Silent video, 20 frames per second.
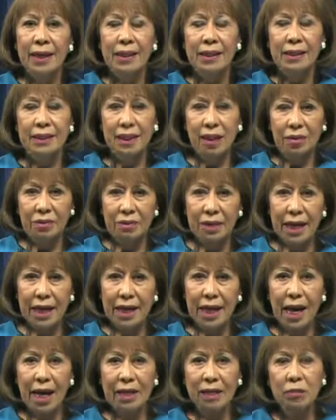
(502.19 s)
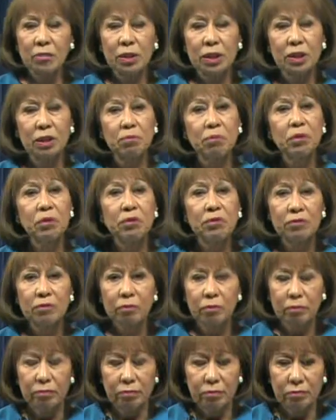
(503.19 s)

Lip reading: So that item was approved